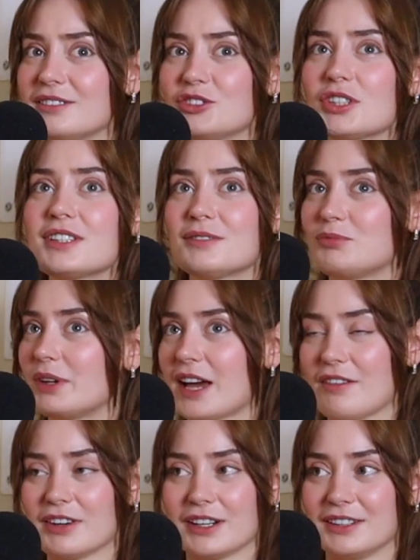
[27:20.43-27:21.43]
Just
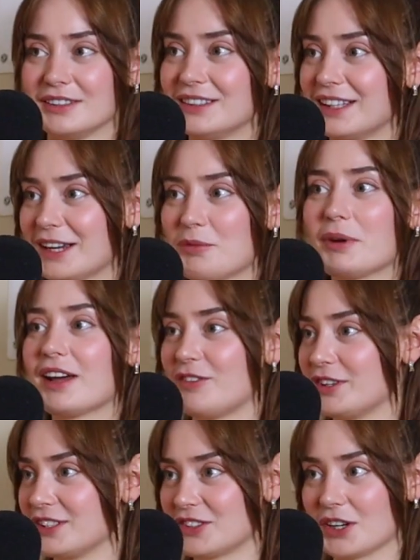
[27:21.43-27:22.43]
whatever, like
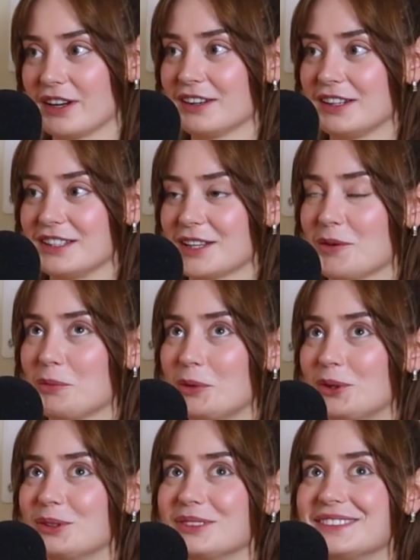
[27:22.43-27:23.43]
whatever is good. And he said,
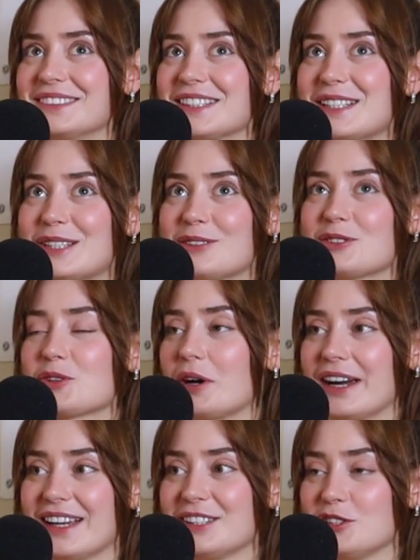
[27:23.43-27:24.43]
"Well,
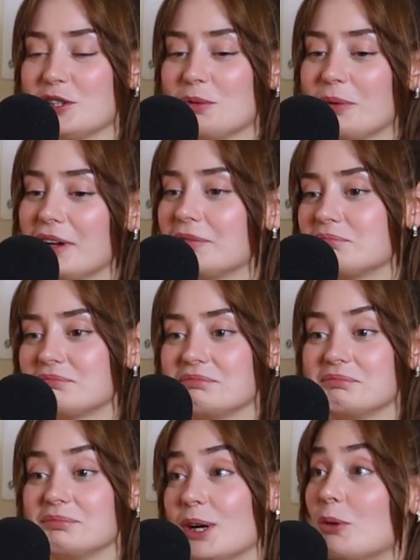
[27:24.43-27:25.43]
sorry, do you want
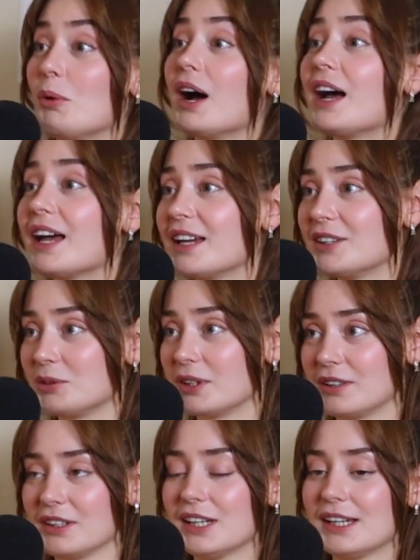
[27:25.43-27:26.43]
a wine
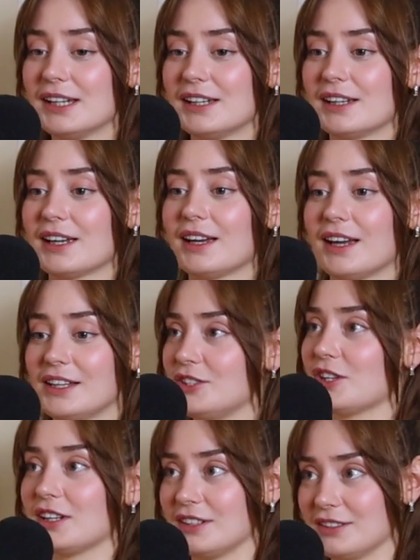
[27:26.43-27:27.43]
or a
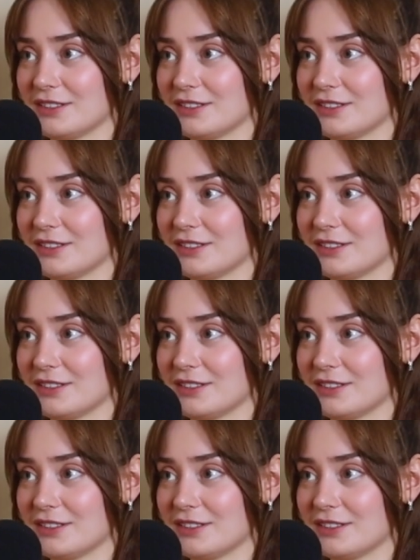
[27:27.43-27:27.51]
gin and